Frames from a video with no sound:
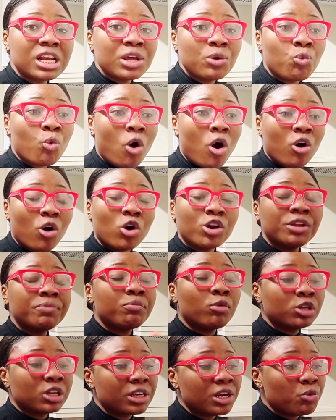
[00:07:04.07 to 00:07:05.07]
work or the
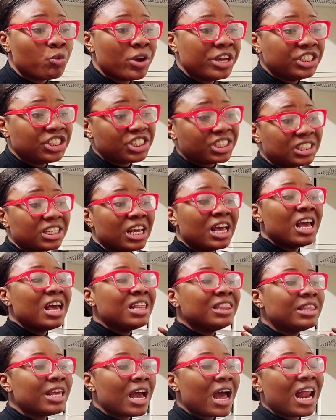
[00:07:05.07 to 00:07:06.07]
monthly wages,
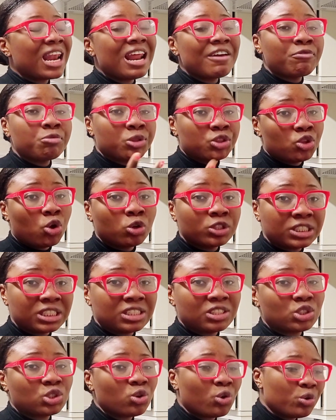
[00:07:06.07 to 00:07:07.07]
they are left with
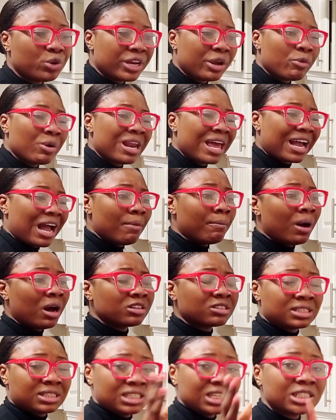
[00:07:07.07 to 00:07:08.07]
nothing. So they were like
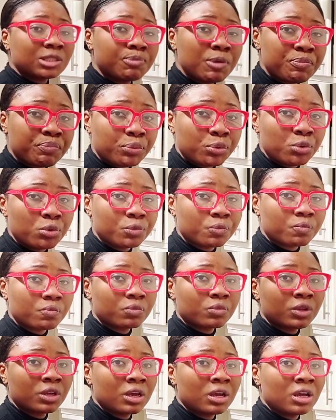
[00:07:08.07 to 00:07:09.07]
about six people.
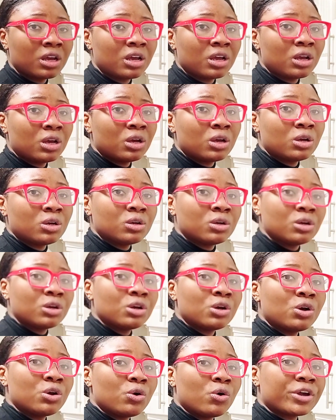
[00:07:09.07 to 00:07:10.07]

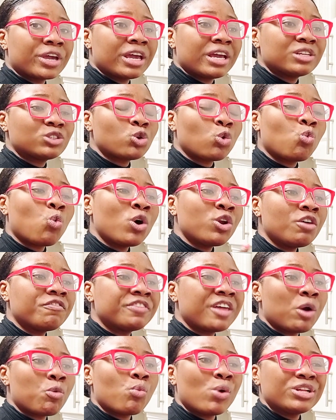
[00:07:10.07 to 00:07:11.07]
Okay, so one of
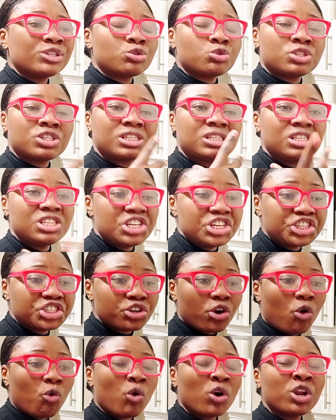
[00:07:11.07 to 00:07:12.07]
them went to
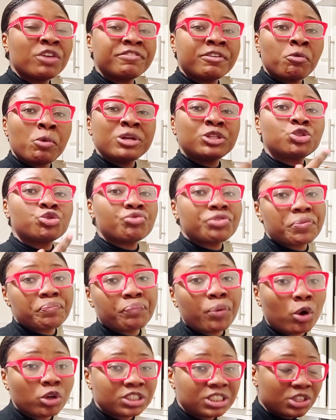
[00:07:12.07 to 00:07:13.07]
snitch, or one of them went to
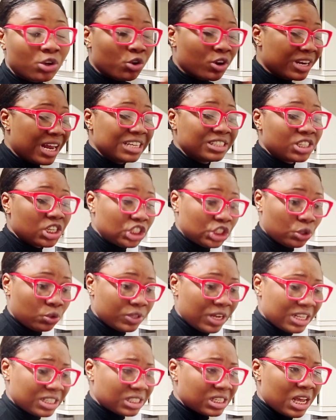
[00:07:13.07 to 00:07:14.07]
report the organization
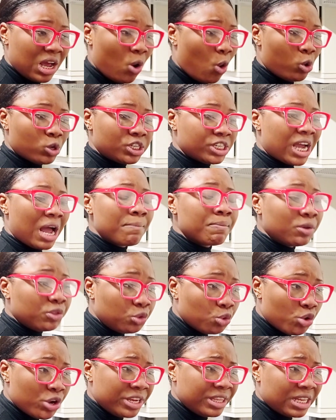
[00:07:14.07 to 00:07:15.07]
that, oh, she can't be
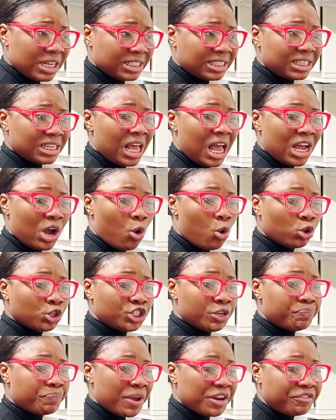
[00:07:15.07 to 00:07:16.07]
doing this, or
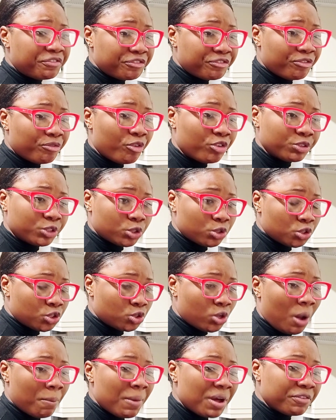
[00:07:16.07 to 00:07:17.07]
she paid so
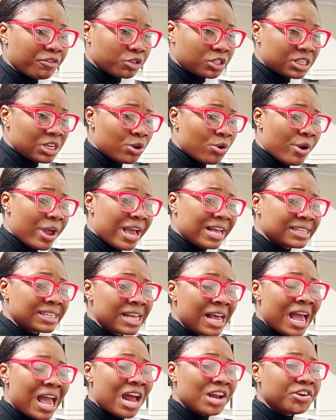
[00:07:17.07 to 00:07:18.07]
amount for COS
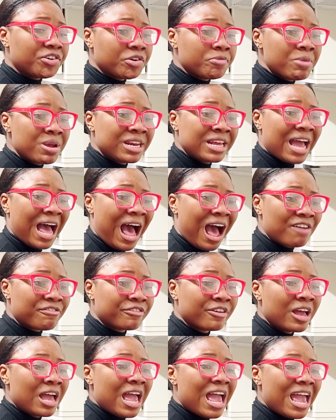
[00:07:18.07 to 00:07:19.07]
and the remaining
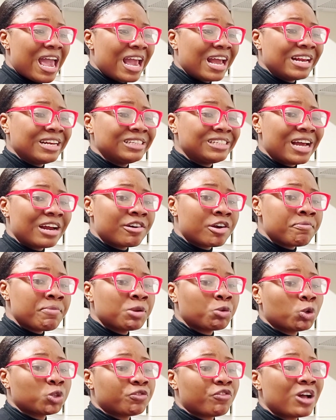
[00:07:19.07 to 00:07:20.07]
half, and the
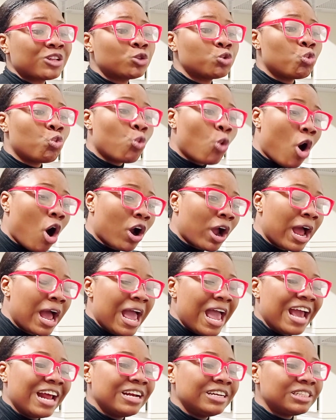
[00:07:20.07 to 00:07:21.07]
agreement was for her to work
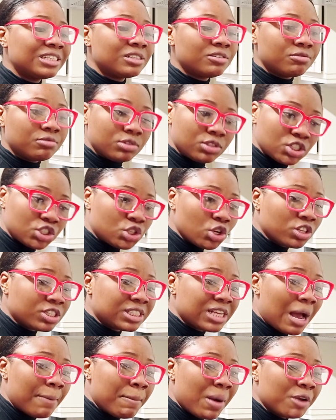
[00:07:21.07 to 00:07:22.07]
and deduct
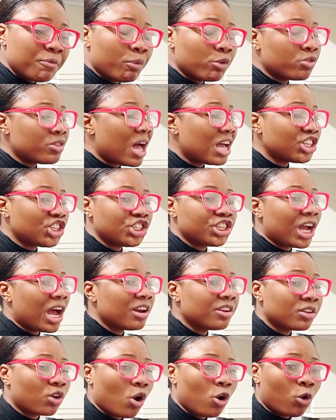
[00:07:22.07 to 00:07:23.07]
the amount, but now she
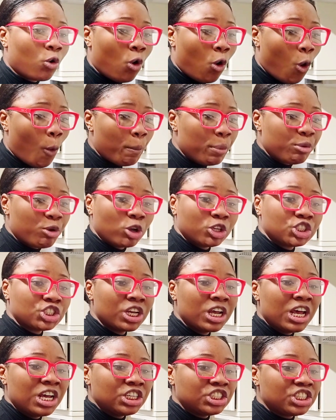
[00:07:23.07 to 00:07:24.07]
can't cope because
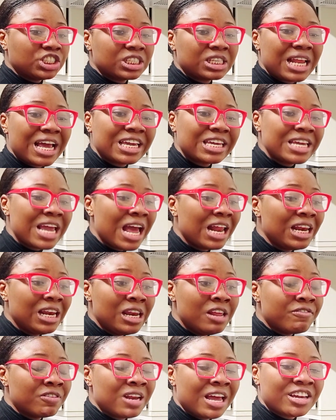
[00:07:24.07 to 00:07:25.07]
she's like, yeah,
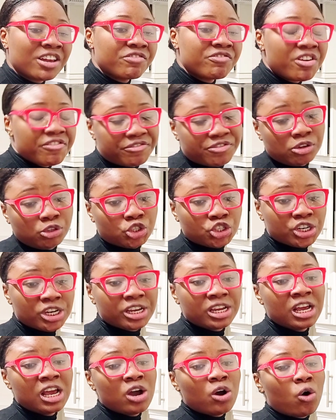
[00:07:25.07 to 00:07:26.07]
living like a
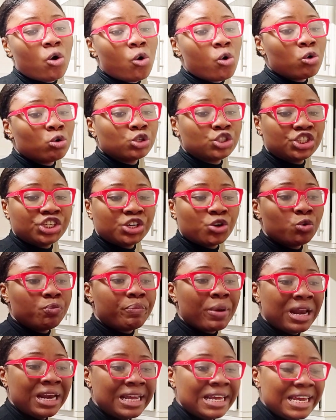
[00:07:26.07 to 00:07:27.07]
refugee, or she could
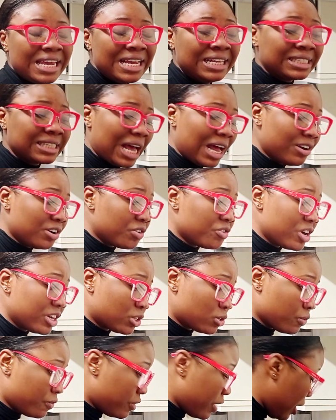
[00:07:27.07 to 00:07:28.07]
barely eat, and the
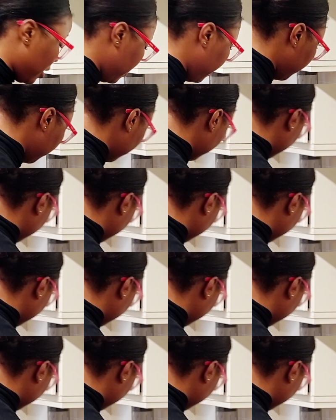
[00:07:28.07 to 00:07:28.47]
rest of them.